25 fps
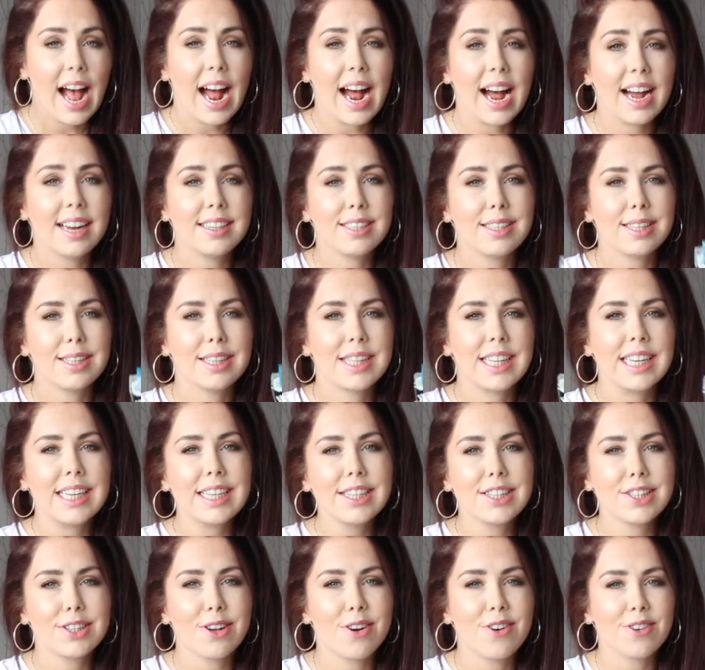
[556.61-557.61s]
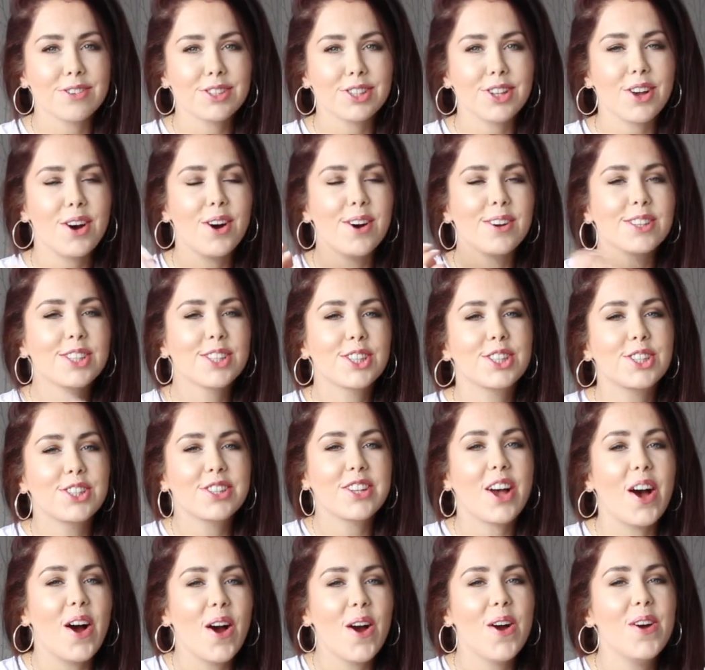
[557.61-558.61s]
And these socks are
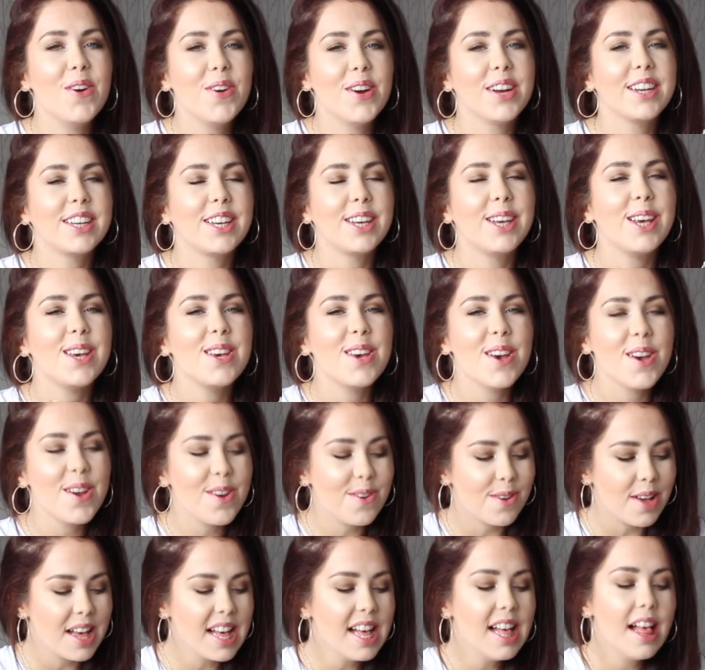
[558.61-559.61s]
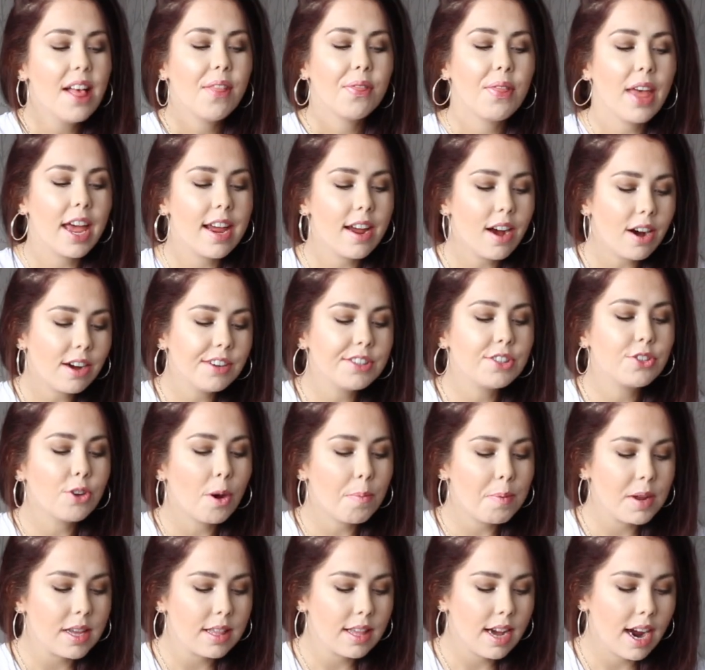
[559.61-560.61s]
so cute. They are
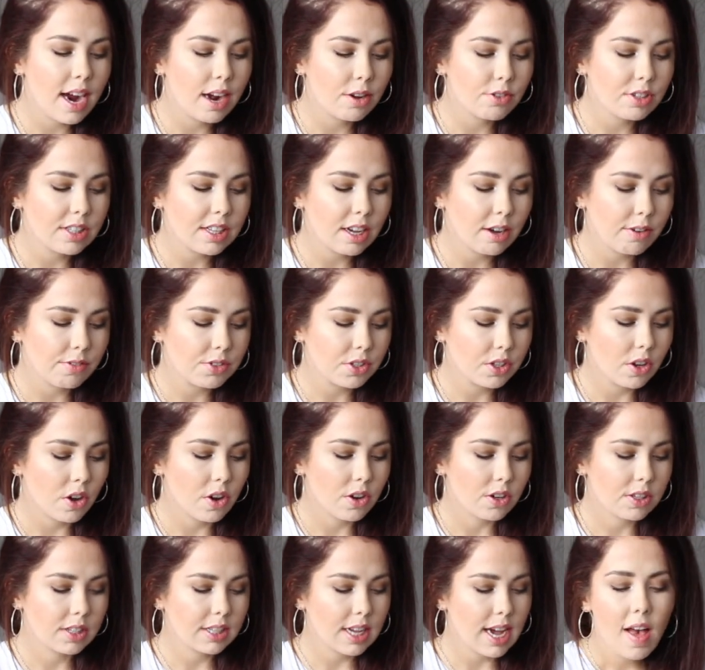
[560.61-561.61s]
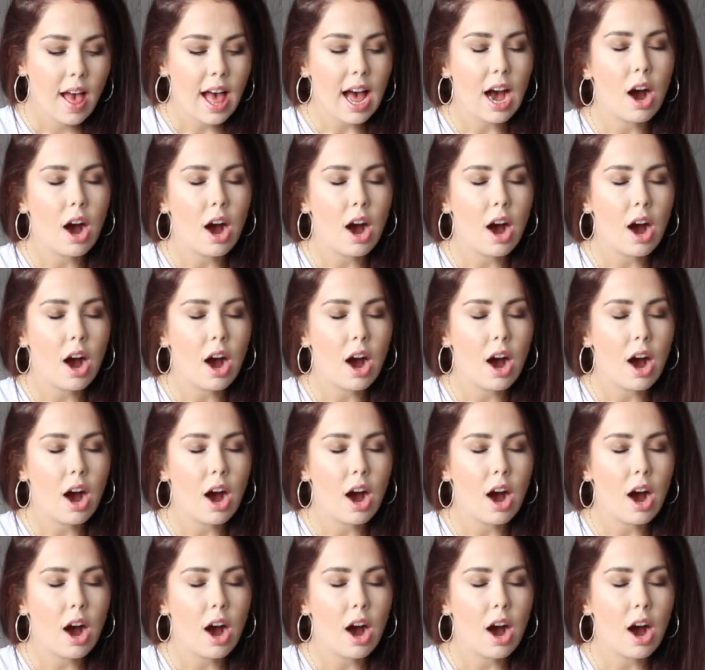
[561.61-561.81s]
Dobby the House Elf socks.